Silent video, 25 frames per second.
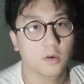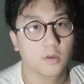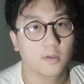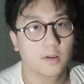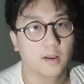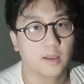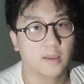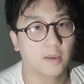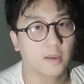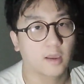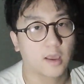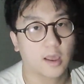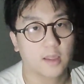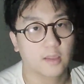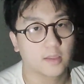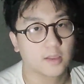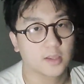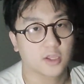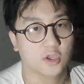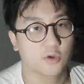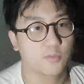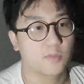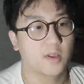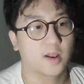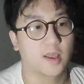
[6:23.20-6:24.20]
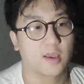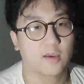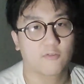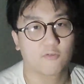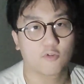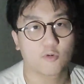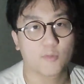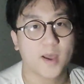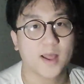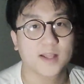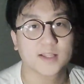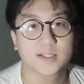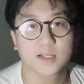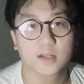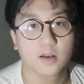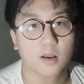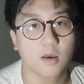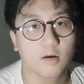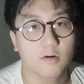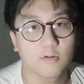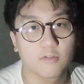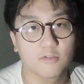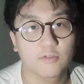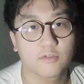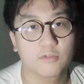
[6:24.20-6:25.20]
Like it could be like romantic
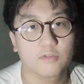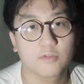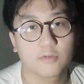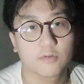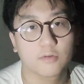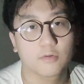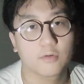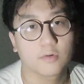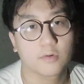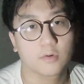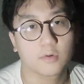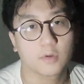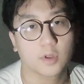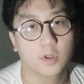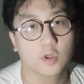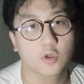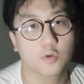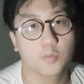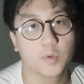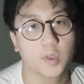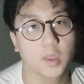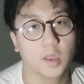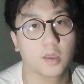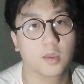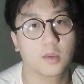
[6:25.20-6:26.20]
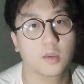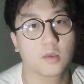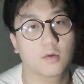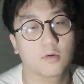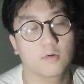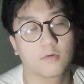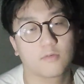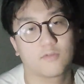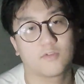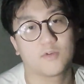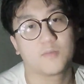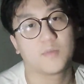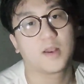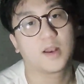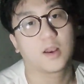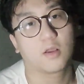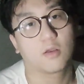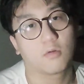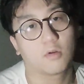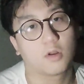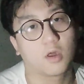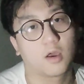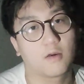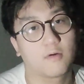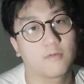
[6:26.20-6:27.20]
love, it could be
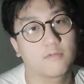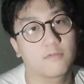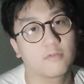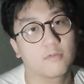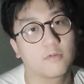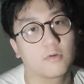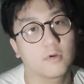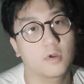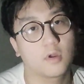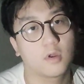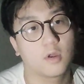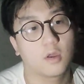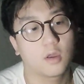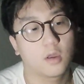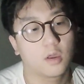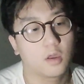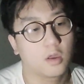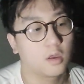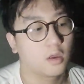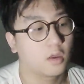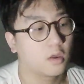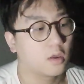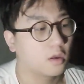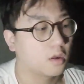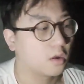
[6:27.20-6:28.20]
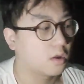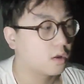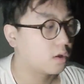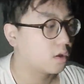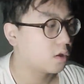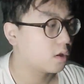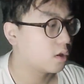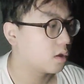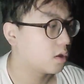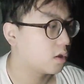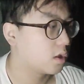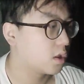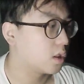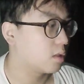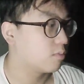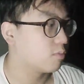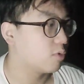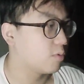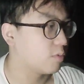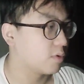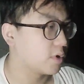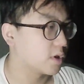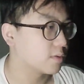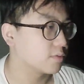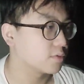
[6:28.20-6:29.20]
familial love.
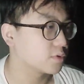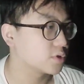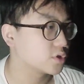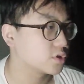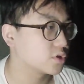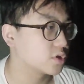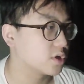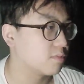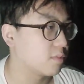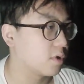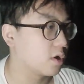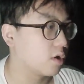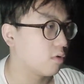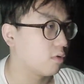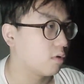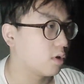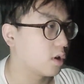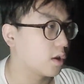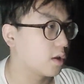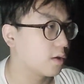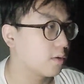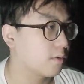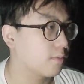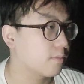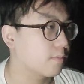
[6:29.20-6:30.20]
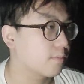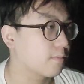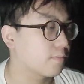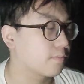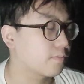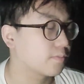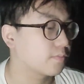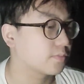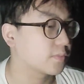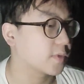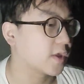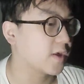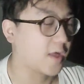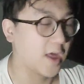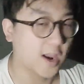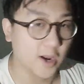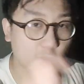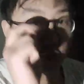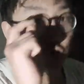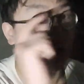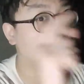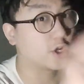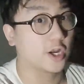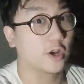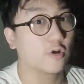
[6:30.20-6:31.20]
Moment I'm extremely lonely. I
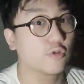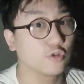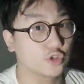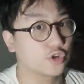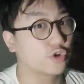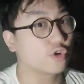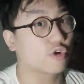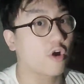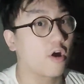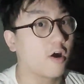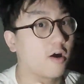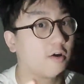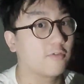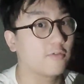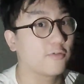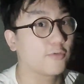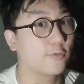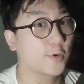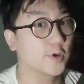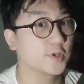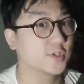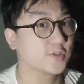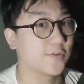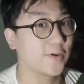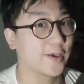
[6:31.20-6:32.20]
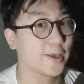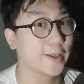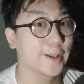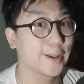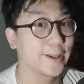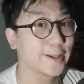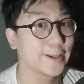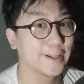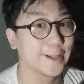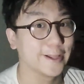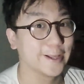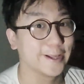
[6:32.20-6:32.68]
don't I don't jerk off because of it.